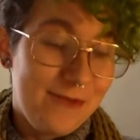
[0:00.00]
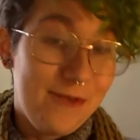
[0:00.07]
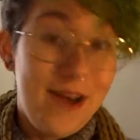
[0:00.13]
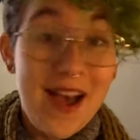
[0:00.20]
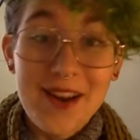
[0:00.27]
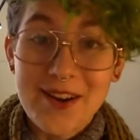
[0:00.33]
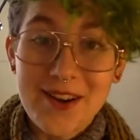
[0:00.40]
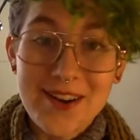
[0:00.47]

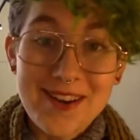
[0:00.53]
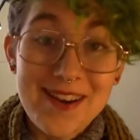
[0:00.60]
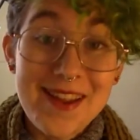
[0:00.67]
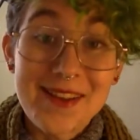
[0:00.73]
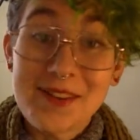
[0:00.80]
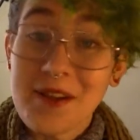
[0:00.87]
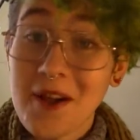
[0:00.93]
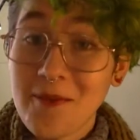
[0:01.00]
fire
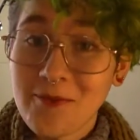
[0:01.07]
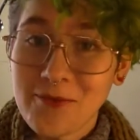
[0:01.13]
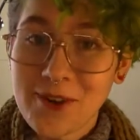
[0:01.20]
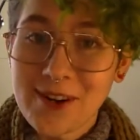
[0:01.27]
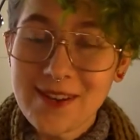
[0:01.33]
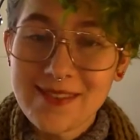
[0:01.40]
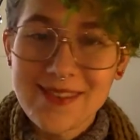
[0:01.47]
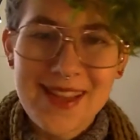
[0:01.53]
and
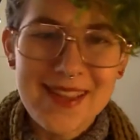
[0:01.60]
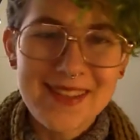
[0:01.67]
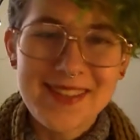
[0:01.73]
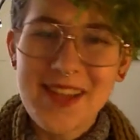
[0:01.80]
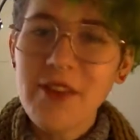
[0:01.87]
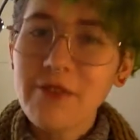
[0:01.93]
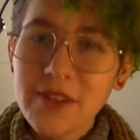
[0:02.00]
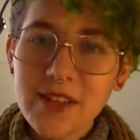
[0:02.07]
comfort, and
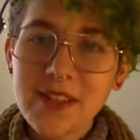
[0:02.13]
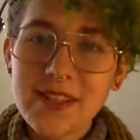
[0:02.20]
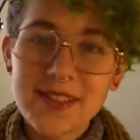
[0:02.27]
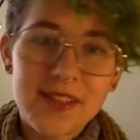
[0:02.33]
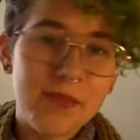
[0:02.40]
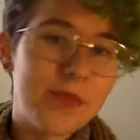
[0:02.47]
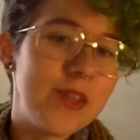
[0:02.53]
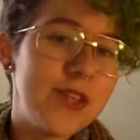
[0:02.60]
definitely
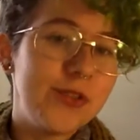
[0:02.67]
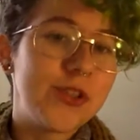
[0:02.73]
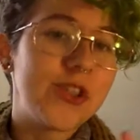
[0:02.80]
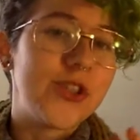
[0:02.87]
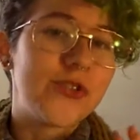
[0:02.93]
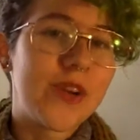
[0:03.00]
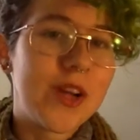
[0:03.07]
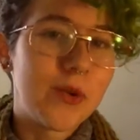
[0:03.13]
something you
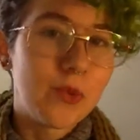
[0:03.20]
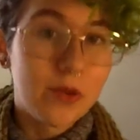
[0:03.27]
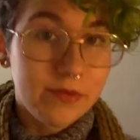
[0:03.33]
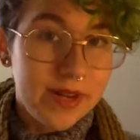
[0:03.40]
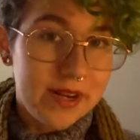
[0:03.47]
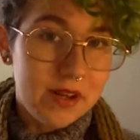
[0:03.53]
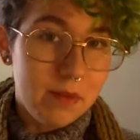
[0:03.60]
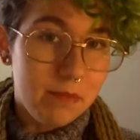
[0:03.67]
should drink while
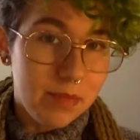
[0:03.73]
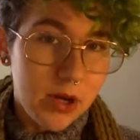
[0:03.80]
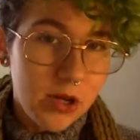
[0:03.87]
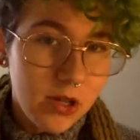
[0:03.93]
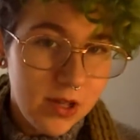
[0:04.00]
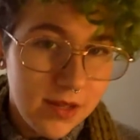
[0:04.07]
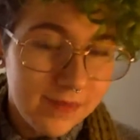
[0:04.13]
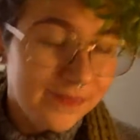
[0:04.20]
reading a
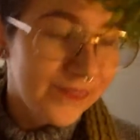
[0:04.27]
book